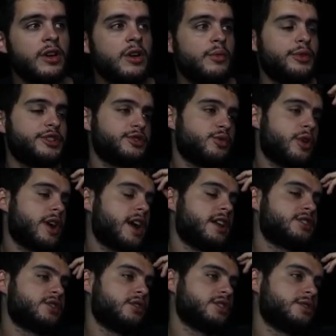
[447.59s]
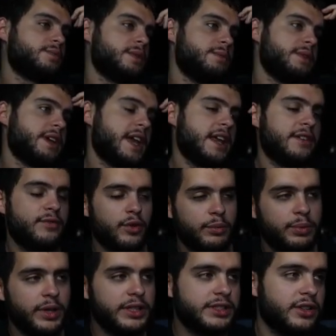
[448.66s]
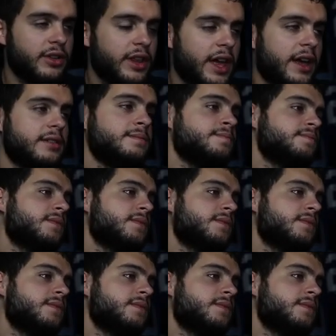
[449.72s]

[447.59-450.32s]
which is where I kind of saw his speed being 84 plus and all that.